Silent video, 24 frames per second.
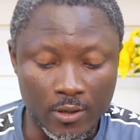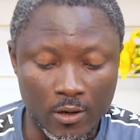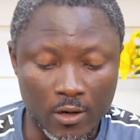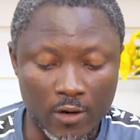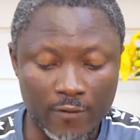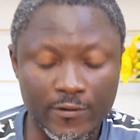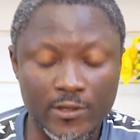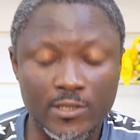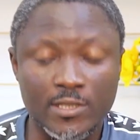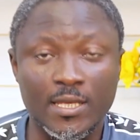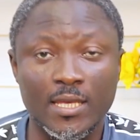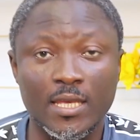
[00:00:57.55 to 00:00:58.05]

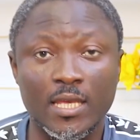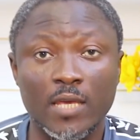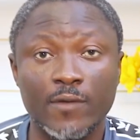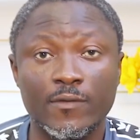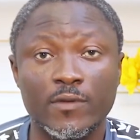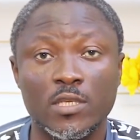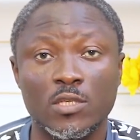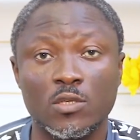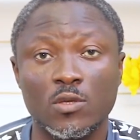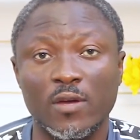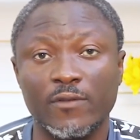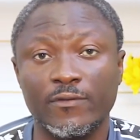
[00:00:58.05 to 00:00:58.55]
Obviously, if
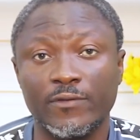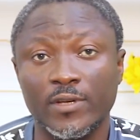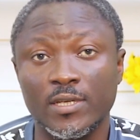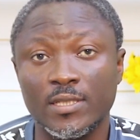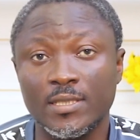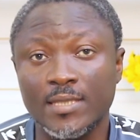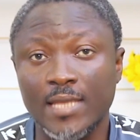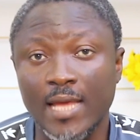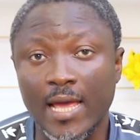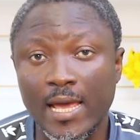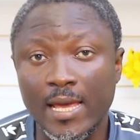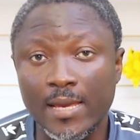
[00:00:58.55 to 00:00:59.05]
it is your
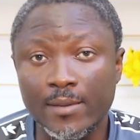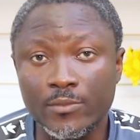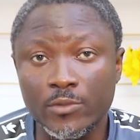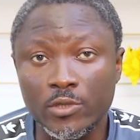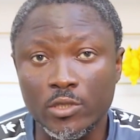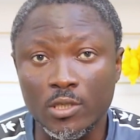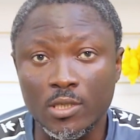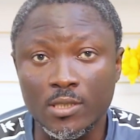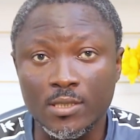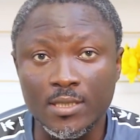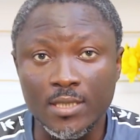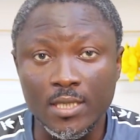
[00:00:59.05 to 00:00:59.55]
first time, you
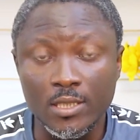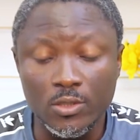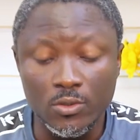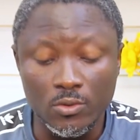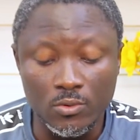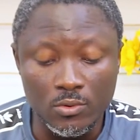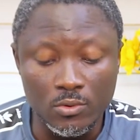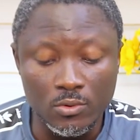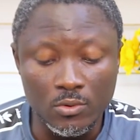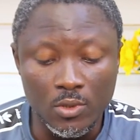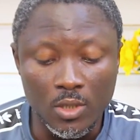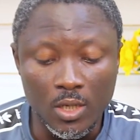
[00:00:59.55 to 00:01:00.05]
just need
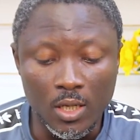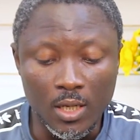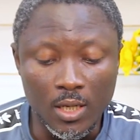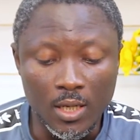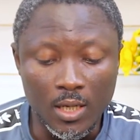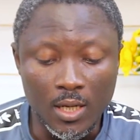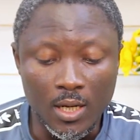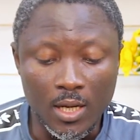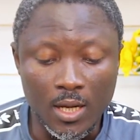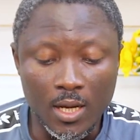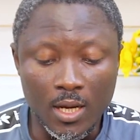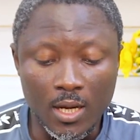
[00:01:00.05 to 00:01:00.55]
to
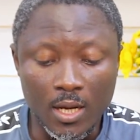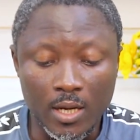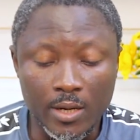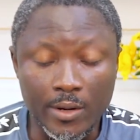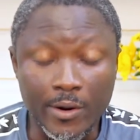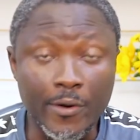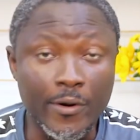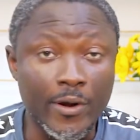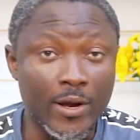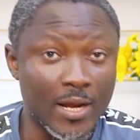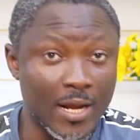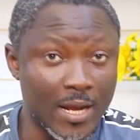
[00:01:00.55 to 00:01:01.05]

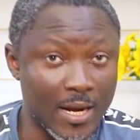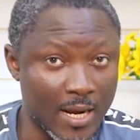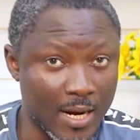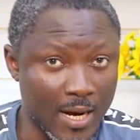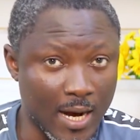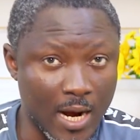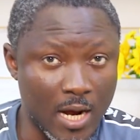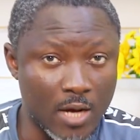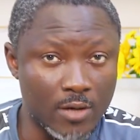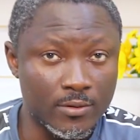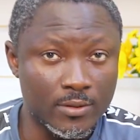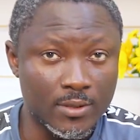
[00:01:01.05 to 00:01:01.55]
create an
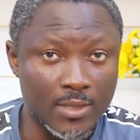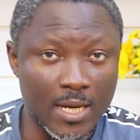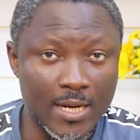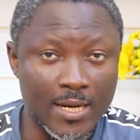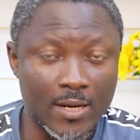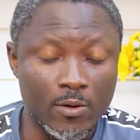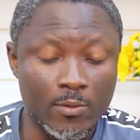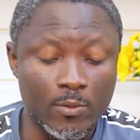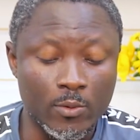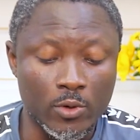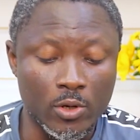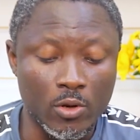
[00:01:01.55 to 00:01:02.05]
account, and
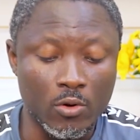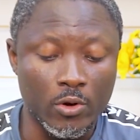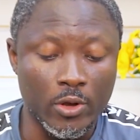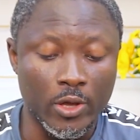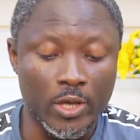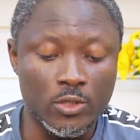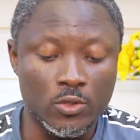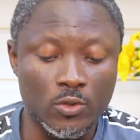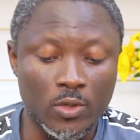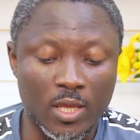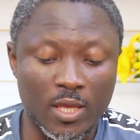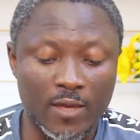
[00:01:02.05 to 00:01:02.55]
they're
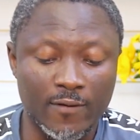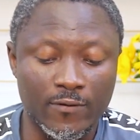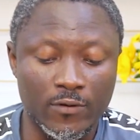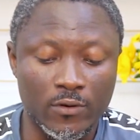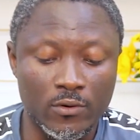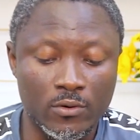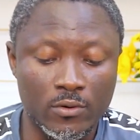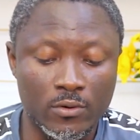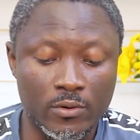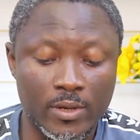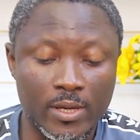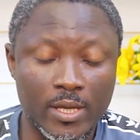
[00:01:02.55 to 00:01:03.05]
going to give
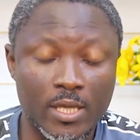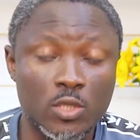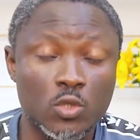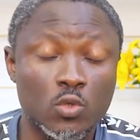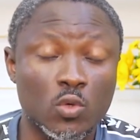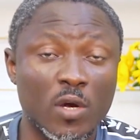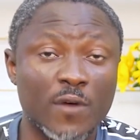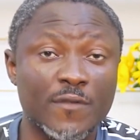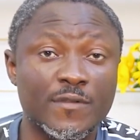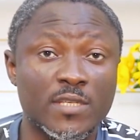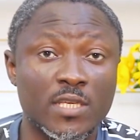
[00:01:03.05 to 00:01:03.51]
you a 12